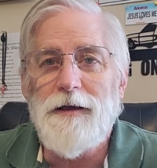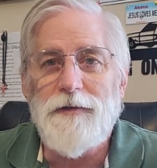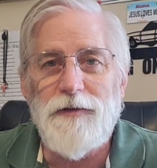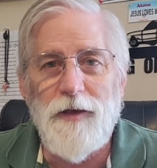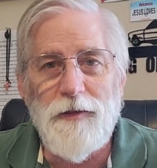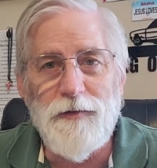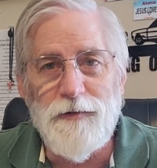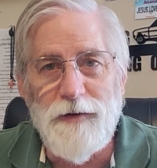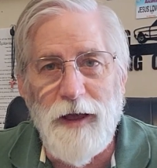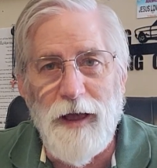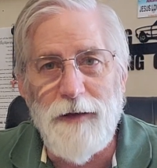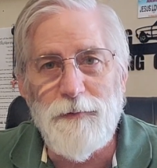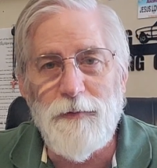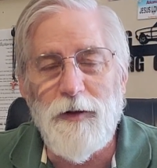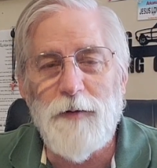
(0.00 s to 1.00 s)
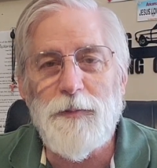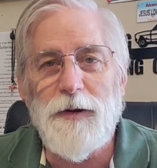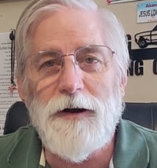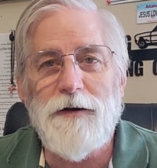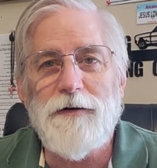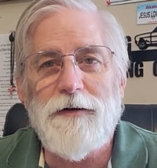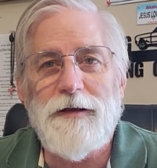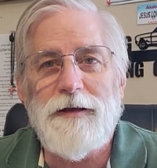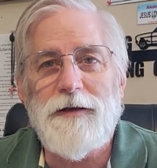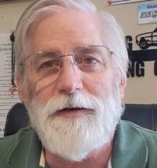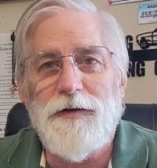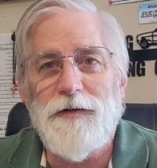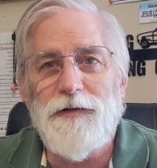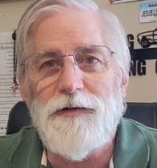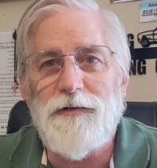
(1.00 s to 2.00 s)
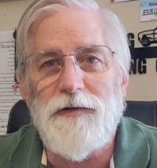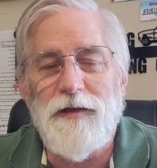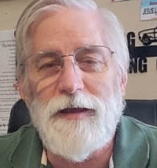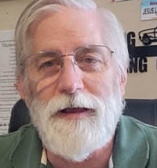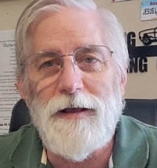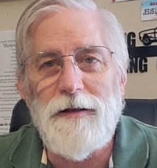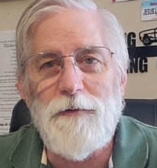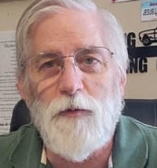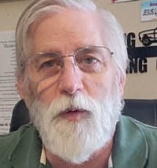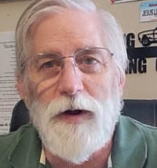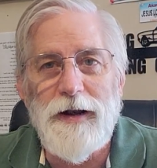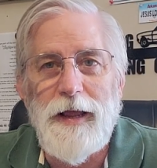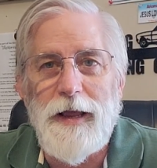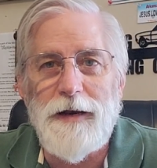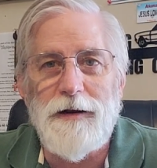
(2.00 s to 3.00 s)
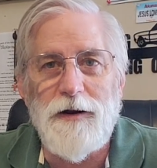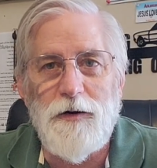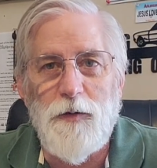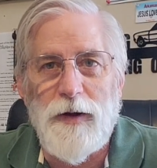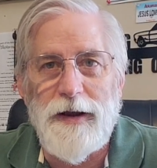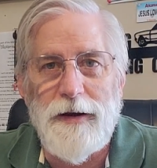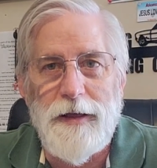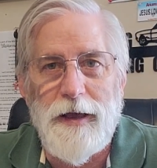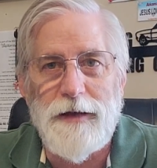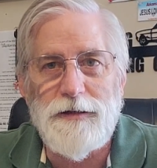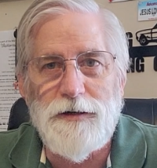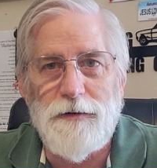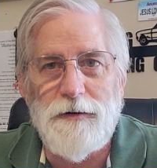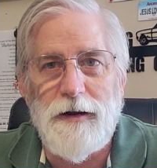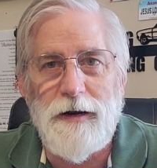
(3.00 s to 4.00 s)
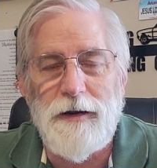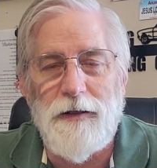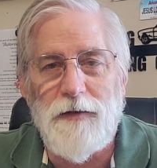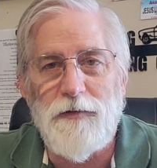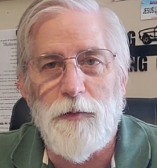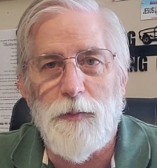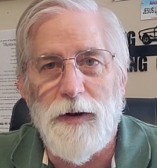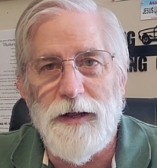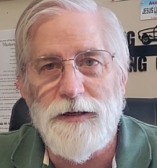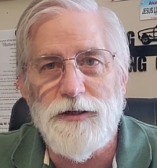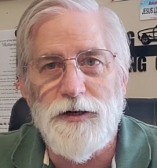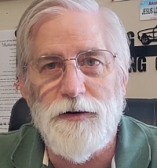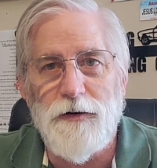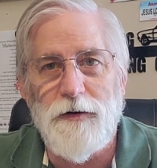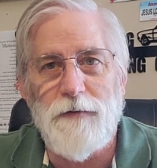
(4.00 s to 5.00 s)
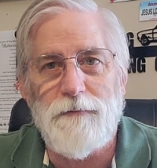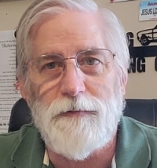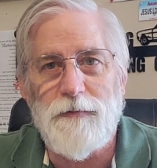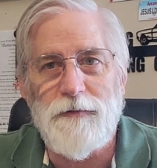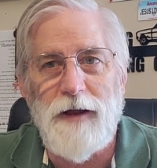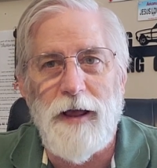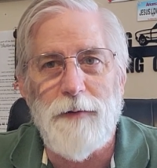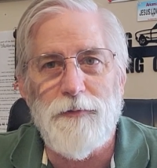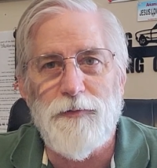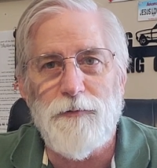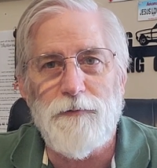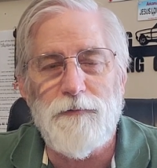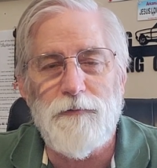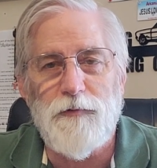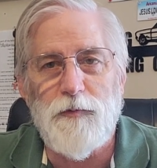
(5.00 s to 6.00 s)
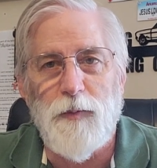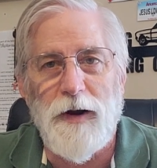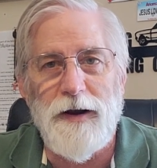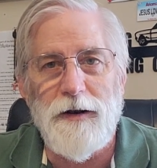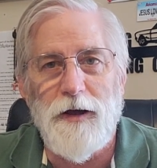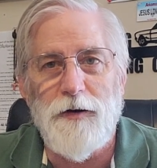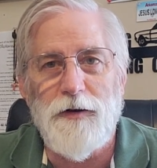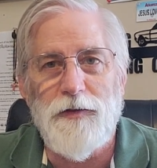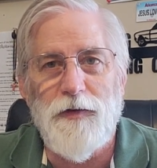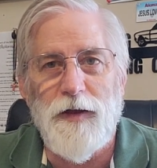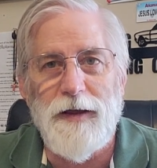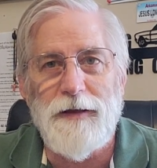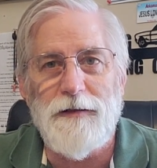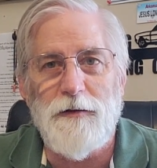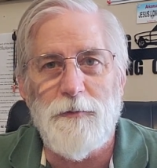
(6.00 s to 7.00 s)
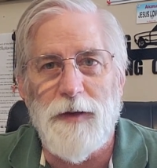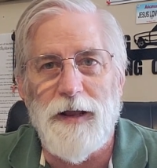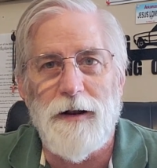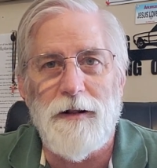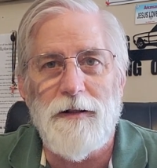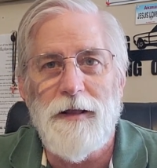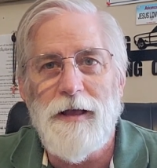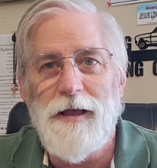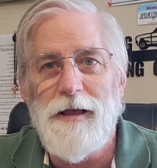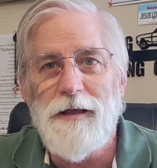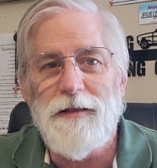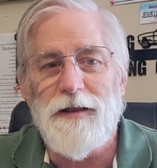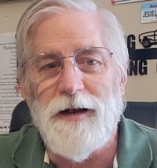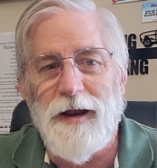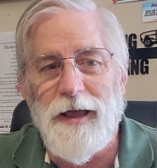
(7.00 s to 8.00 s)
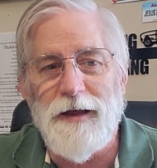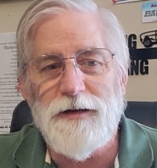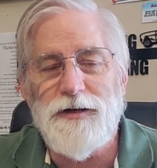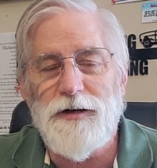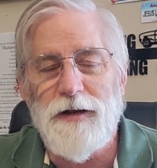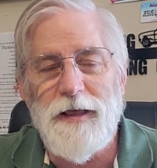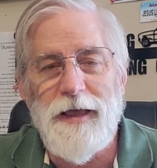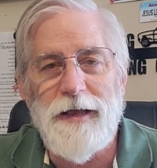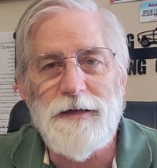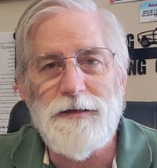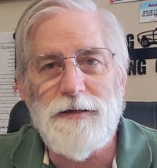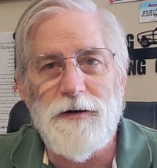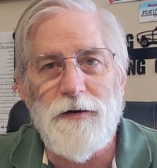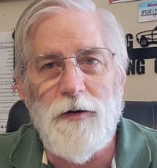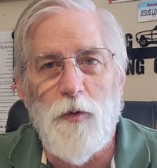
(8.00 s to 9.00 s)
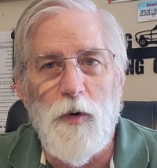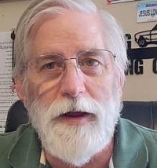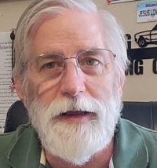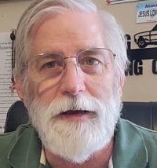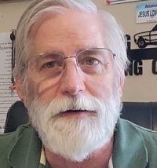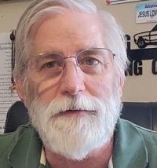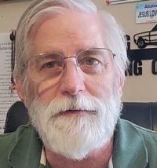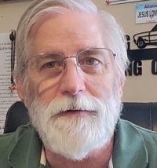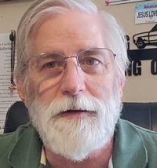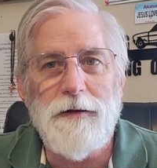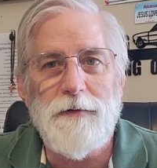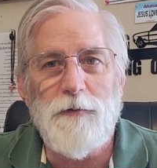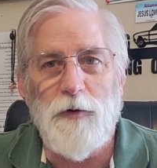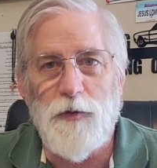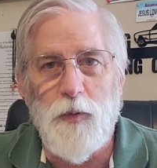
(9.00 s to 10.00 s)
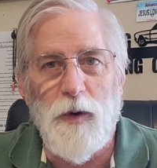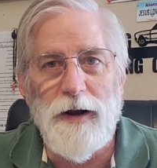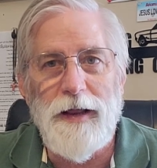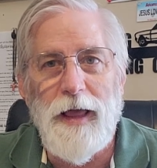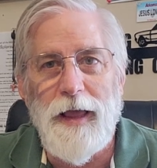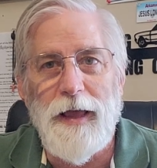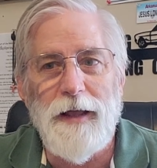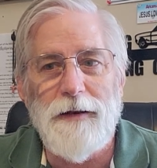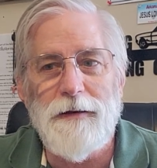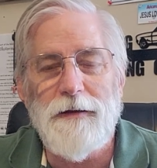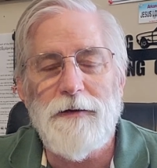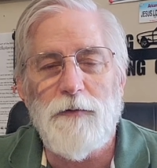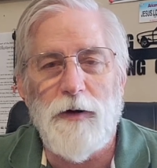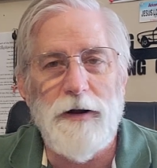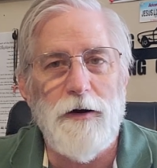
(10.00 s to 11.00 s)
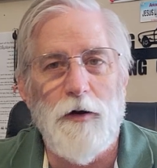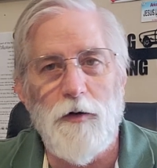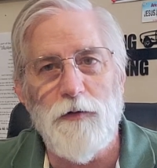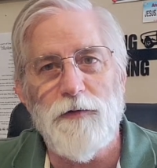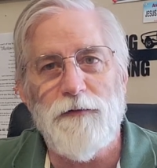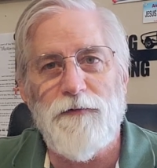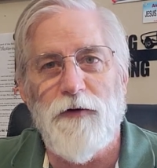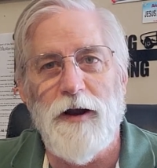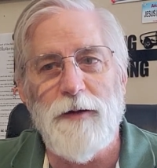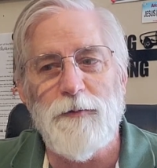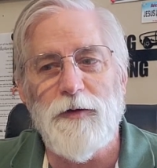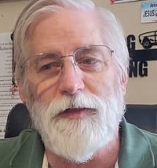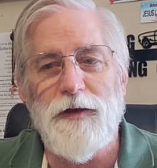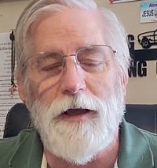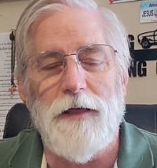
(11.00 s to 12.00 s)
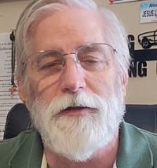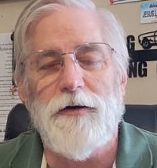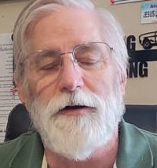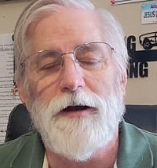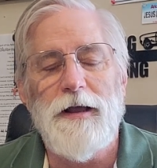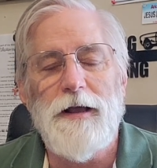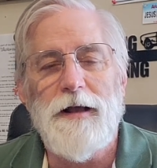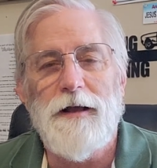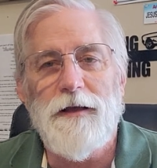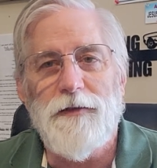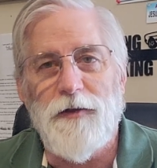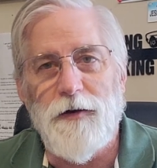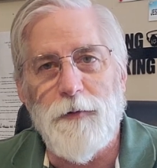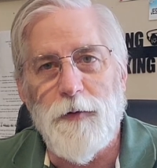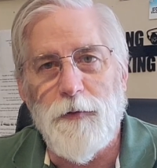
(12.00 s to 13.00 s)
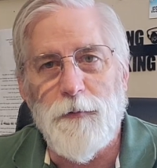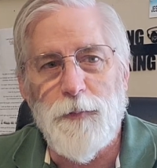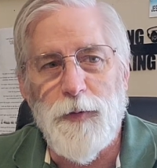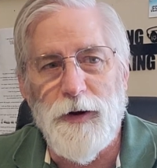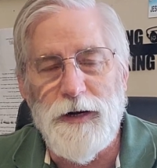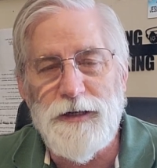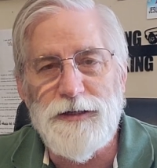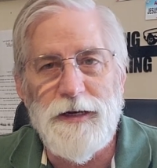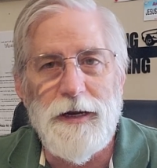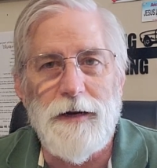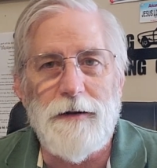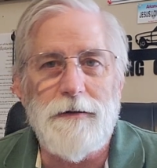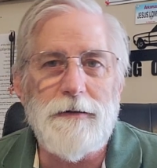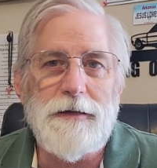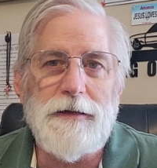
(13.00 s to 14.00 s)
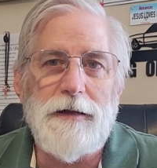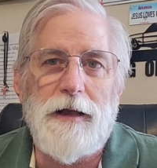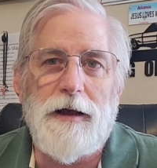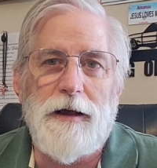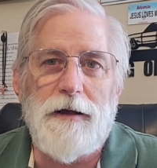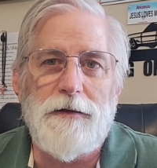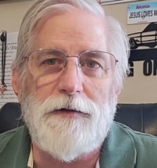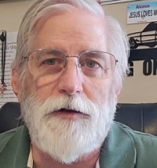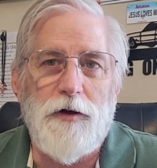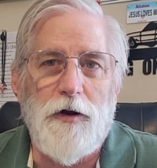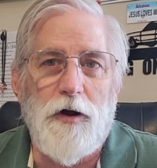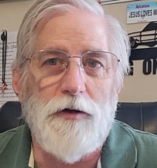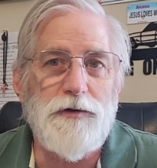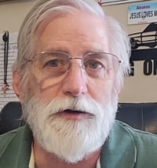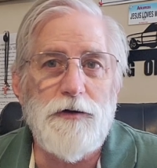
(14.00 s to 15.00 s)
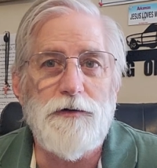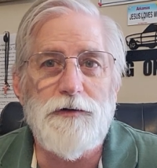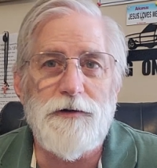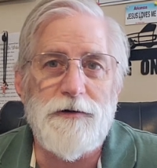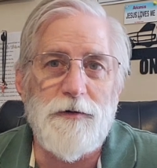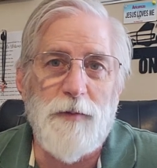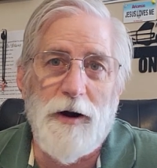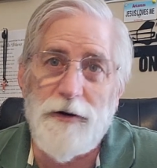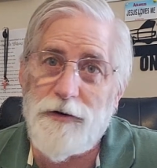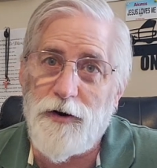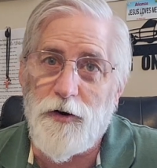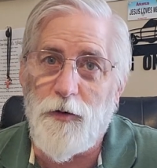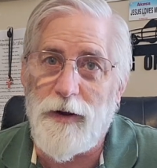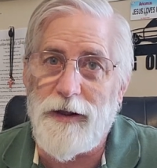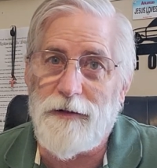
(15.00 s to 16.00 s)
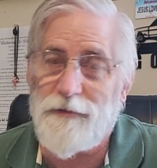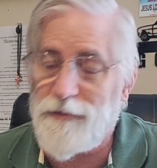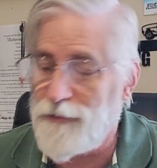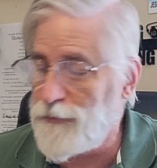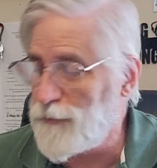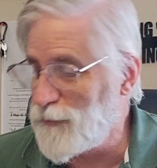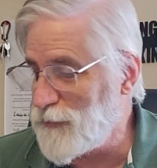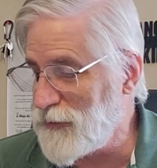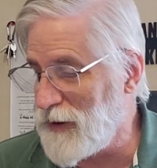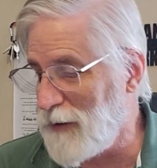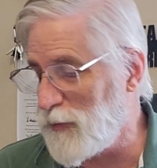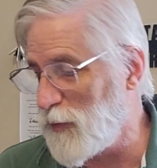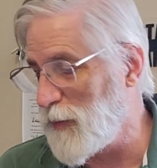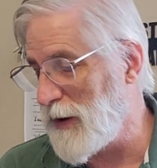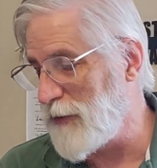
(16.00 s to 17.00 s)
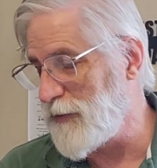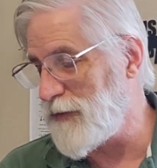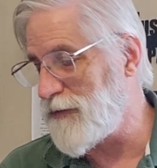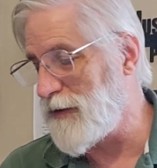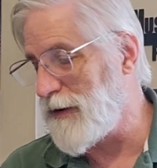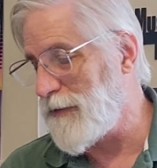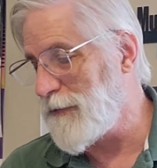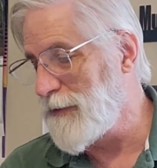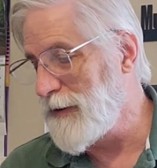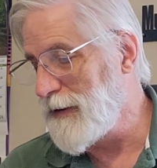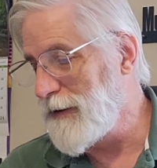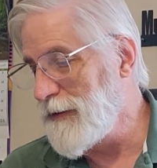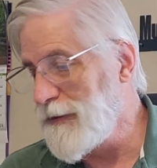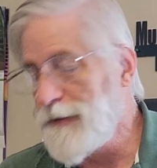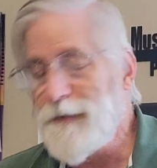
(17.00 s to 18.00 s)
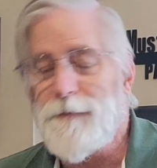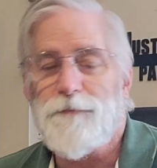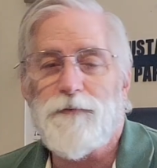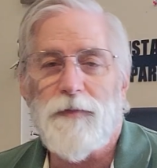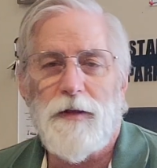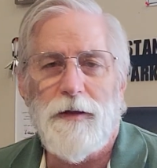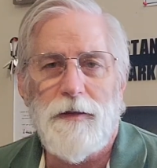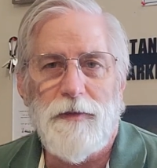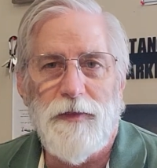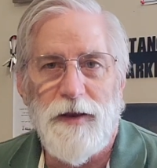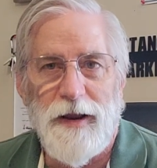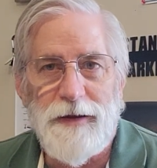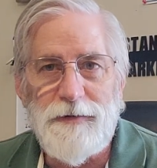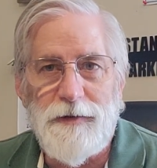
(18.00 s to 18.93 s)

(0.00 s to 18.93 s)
The other type up here is the one-handed queen catcher. It has a plunger type spring-loaded thing in the middle that allows you to catch your queen with one hand while you're holding the frame with the other. They're pretty gentle. You can also use it to mark your queen, so double bonus there. The next